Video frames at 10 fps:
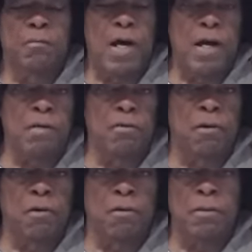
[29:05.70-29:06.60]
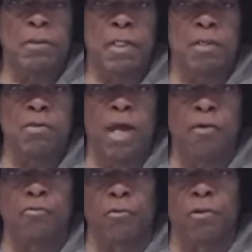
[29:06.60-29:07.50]
divine law and
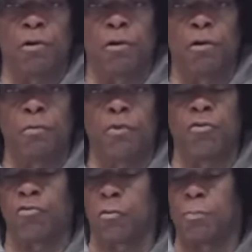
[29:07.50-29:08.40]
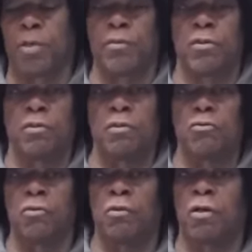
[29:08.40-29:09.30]
natural law, which is superior
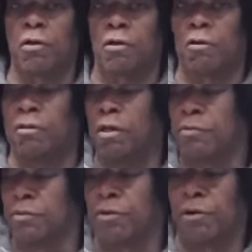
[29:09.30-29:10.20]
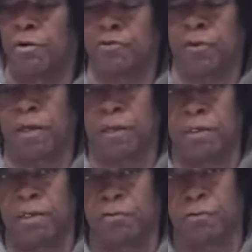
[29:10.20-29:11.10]
to all other laws,
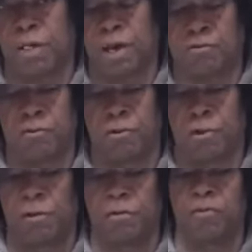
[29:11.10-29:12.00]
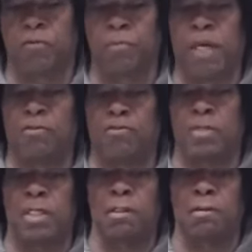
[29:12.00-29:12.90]
and international law is
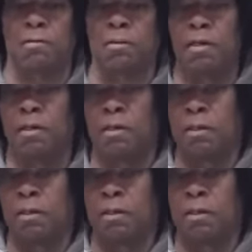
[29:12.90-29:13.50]
based in